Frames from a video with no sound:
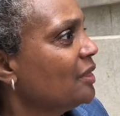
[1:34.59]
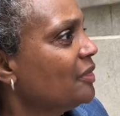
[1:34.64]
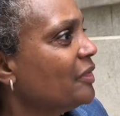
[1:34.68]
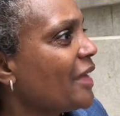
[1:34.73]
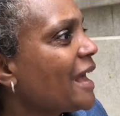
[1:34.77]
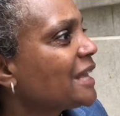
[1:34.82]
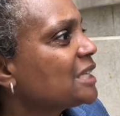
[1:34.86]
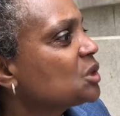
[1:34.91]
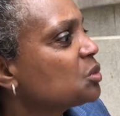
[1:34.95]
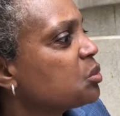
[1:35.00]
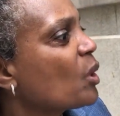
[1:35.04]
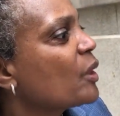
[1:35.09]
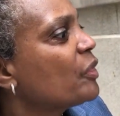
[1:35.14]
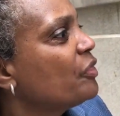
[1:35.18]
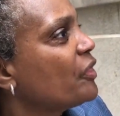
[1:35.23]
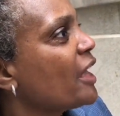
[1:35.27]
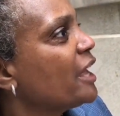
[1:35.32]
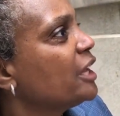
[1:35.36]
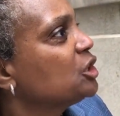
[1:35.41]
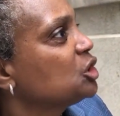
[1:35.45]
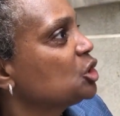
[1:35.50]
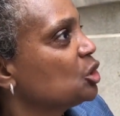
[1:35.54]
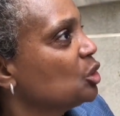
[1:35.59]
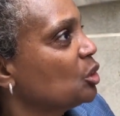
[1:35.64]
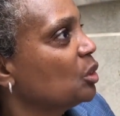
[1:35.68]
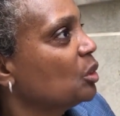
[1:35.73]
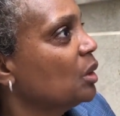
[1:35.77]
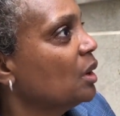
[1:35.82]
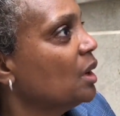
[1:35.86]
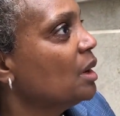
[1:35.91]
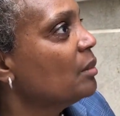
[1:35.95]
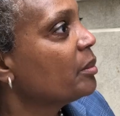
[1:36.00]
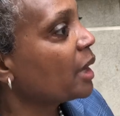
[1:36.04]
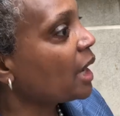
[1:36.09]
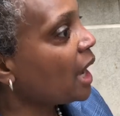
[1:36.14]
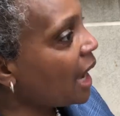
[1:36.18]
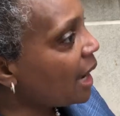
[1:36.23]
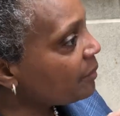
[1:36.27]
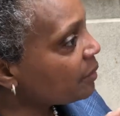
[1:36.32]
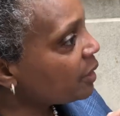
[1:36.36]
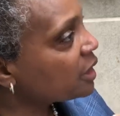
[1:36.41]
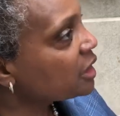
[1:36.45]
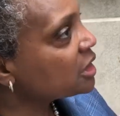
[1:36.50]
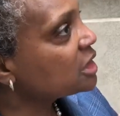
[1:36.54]
That's what they do. But
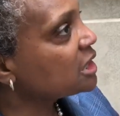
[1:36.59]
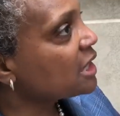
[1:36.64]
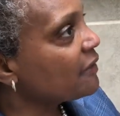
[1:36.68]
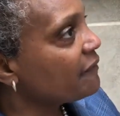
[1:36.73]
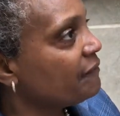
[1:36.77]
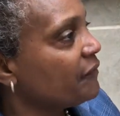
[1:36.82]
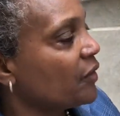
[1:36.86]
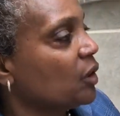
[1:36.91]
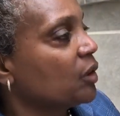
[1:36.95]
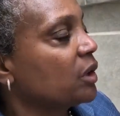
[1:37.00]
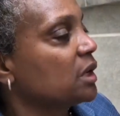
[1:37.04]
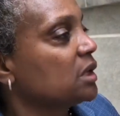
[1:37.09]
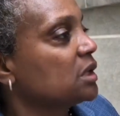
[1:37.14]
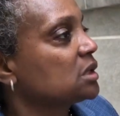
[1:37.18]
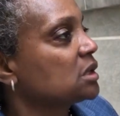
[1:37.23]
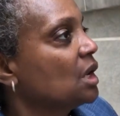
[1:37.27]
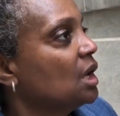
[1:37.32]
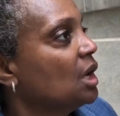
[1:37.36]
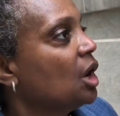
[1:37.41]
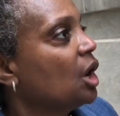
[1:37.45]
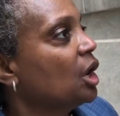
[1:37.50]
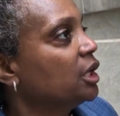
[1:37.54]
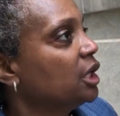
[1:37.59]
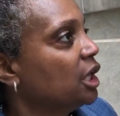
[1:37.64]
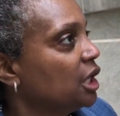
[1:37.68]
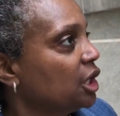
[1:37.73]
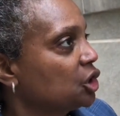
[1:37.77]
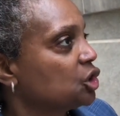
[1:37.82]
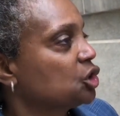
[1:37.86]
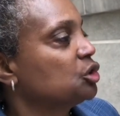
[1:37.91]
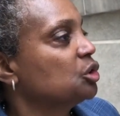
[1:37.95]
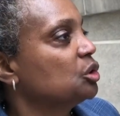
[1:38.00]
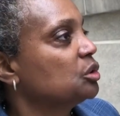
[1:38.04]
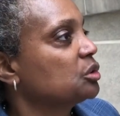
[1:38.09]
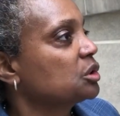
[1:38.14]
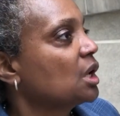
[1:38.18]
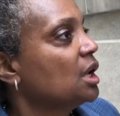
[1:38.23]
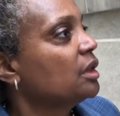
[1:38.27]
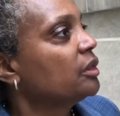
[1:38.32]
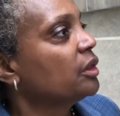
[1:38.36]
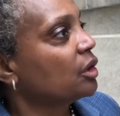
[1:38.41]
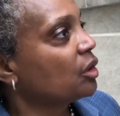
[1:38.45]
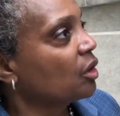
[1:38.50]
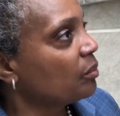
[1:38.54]
I'm gonna stay focused on the issues
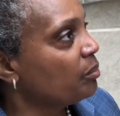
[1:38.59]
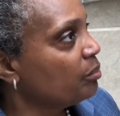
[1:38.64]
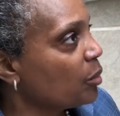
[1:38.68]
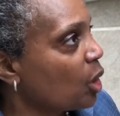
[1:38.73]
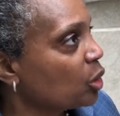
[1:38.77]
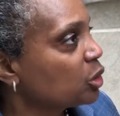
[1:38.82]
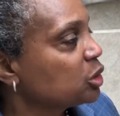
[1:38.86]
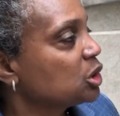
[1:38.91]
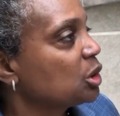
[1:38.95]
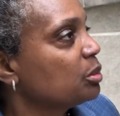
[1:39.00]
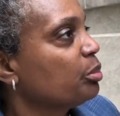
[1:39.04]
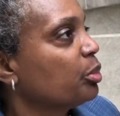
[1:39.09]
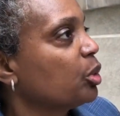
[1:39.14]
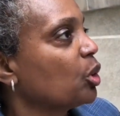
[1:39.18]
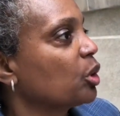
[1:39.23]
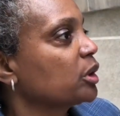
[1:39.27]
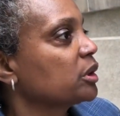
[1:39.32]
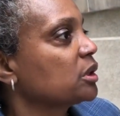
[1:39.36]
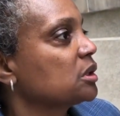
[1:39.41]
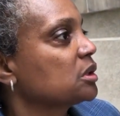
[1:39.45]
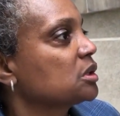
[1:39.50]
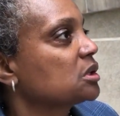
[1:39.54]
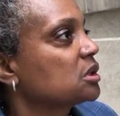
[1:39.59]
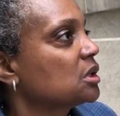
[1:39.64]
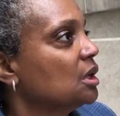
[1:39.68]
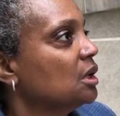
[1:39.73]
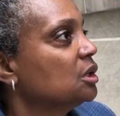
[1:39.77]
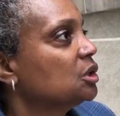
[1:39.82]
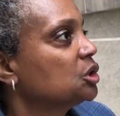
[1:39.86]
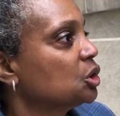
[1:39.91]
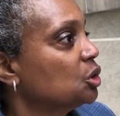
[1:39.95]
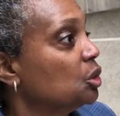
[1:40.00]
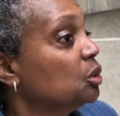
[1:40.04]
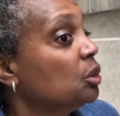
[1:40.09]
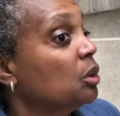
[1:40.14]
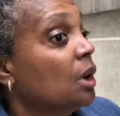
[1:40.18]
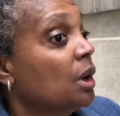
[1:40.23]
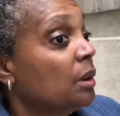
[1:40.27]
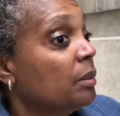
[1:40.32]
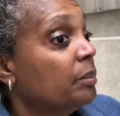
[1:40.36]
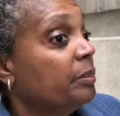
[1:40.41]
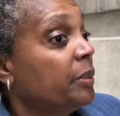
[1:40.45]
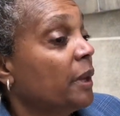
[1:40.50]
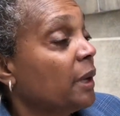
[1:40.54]
that are of most importance to
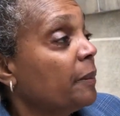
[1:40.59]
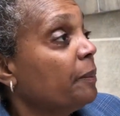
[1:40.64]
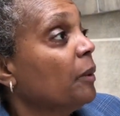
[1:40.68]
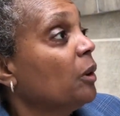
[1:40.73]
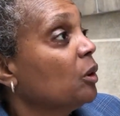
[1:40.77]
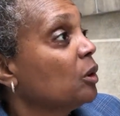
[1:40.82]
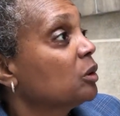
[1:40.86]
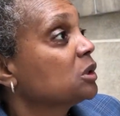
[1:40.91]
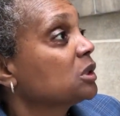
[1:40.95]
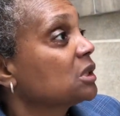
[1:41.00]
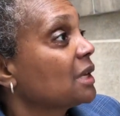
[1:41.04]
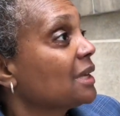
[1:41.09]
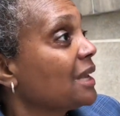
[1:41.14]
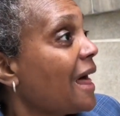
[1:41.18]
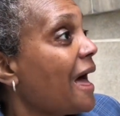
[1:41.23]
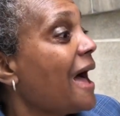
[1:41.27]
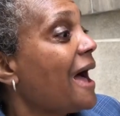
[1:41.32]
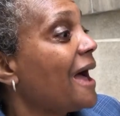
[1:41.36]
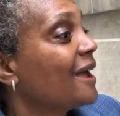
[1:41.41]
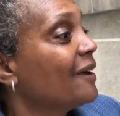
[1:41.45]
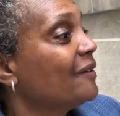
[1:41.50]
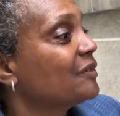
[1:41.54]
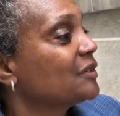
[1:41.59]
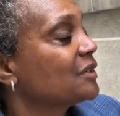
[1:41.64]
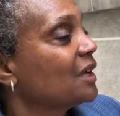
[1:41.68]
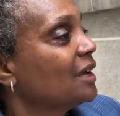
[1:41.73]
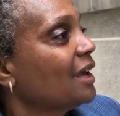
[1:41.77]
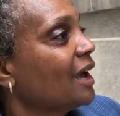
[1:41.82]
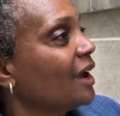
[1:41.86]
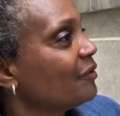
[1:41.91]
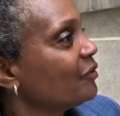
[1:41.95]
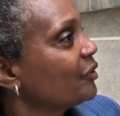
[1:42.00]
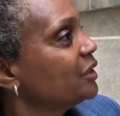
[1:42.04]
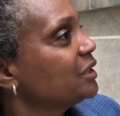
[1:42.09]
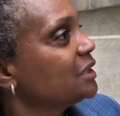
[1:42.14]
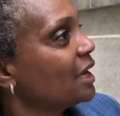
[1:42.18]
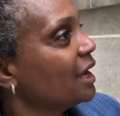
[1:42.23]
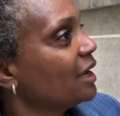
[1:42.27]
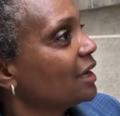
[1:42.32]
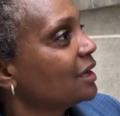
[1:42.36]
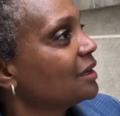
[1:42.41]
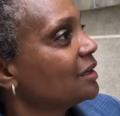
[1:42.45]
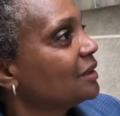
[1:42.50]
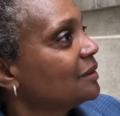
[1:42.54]
people's lives every day.